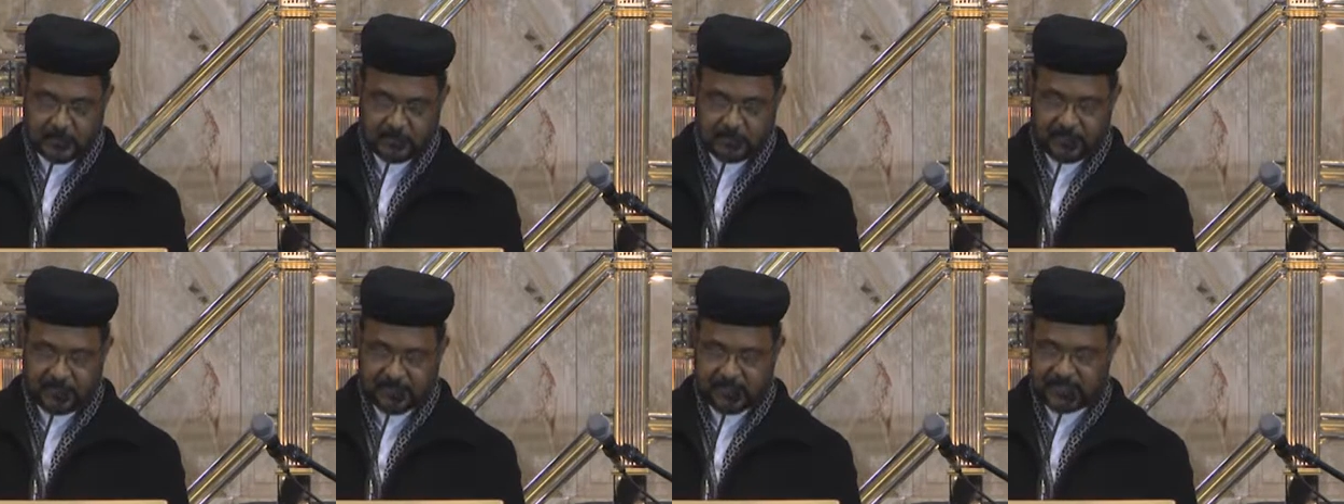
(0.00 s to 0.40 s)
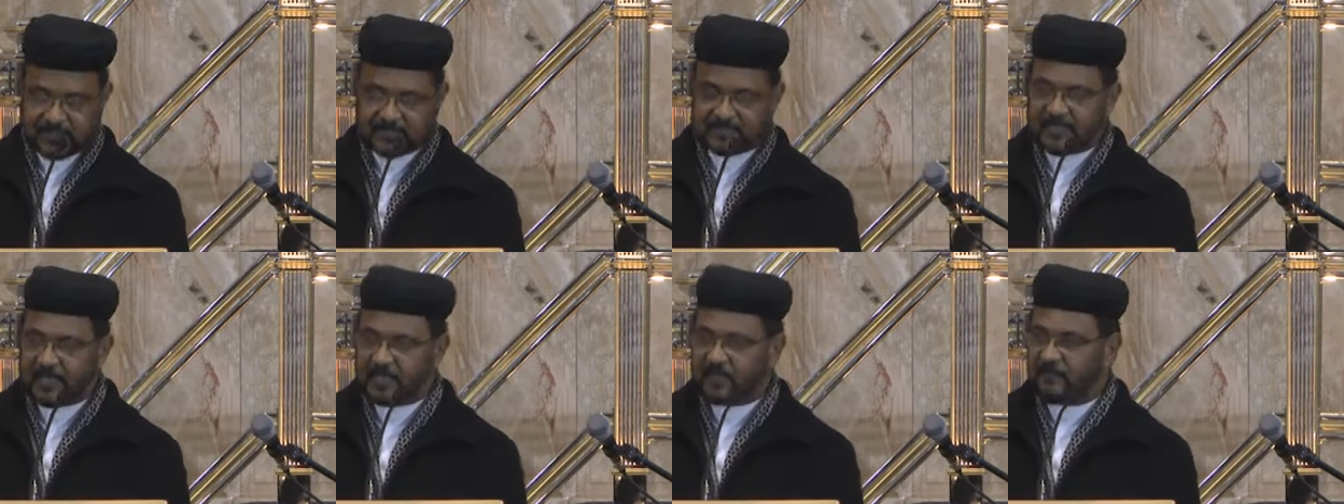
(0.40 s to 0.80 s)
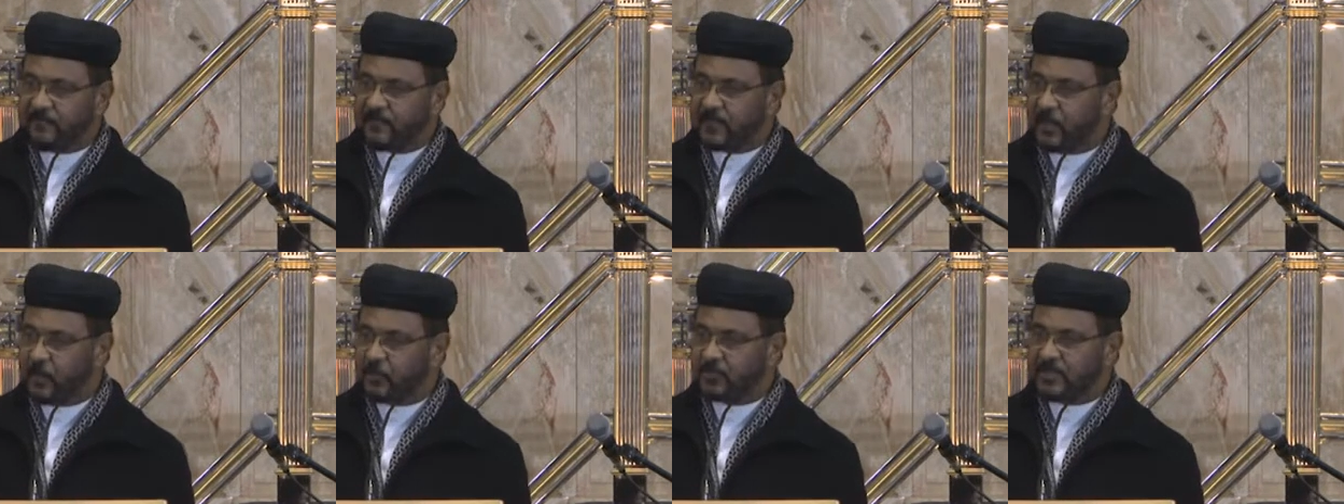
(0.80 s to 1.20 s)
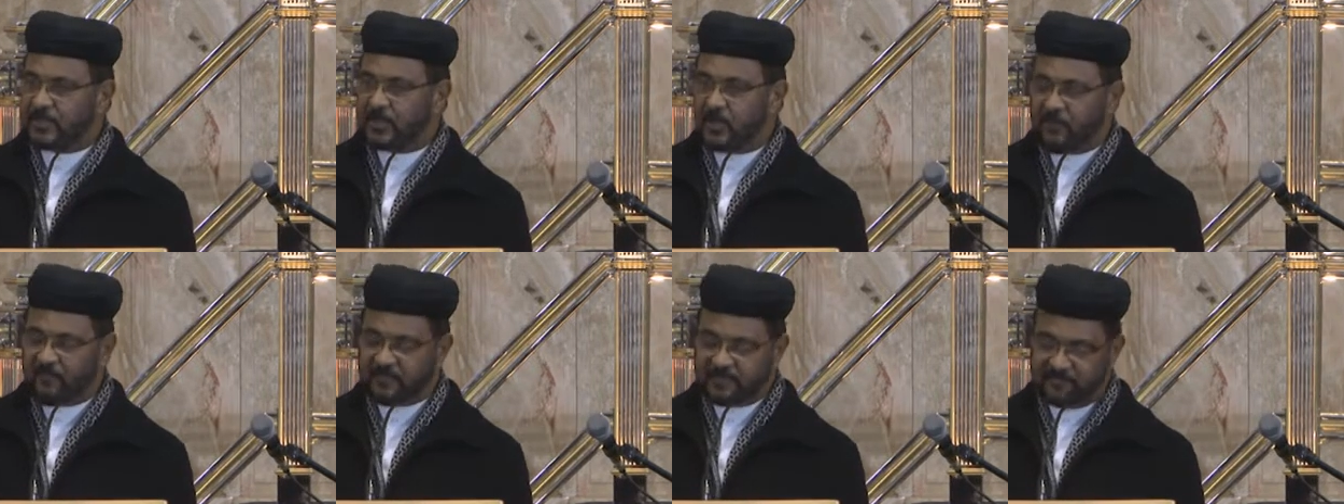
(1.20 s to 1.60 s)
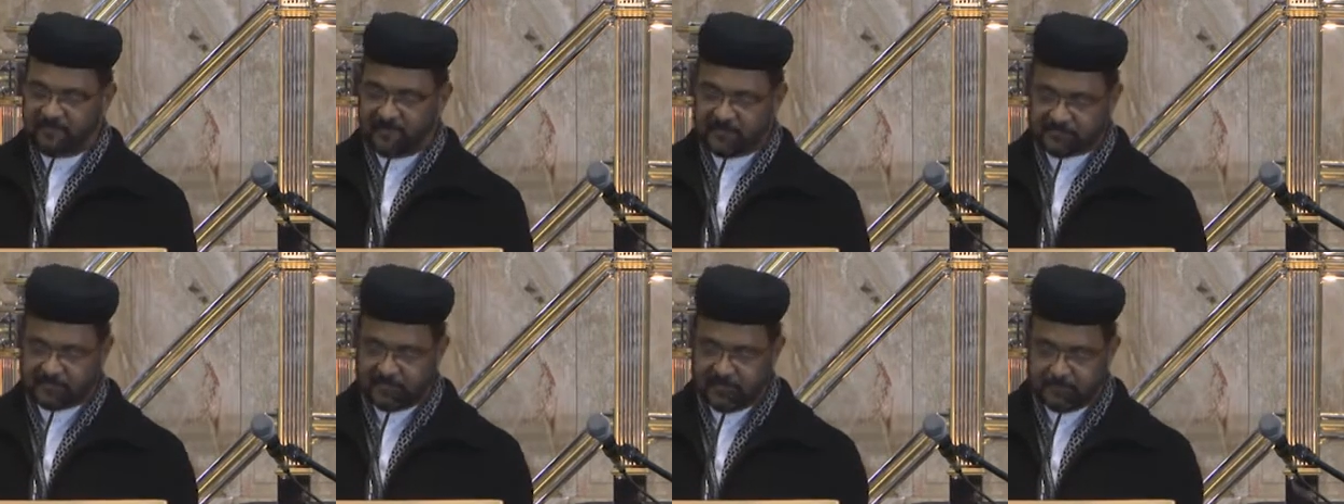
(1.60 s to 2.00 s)
But instead of gloating over the
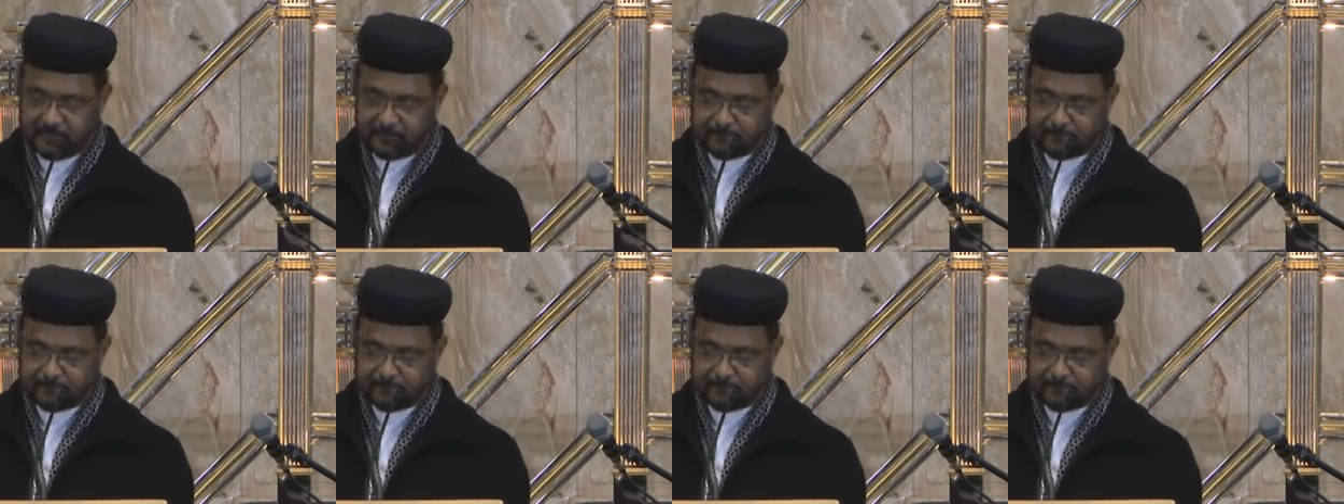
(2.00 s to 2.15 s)
victory,